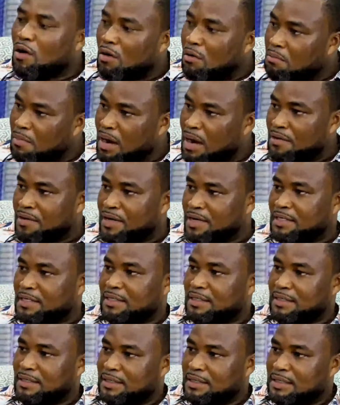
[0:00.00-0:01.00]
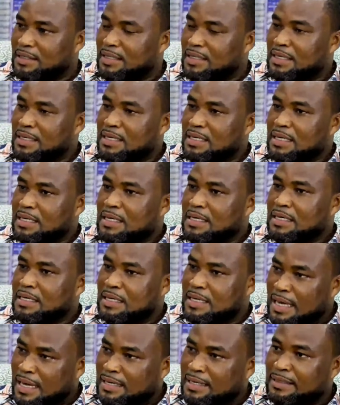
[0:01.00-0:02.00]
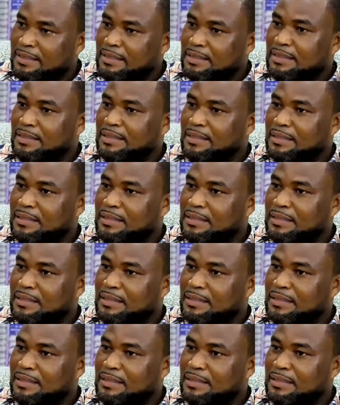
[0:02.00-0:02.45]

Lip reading: we got married, then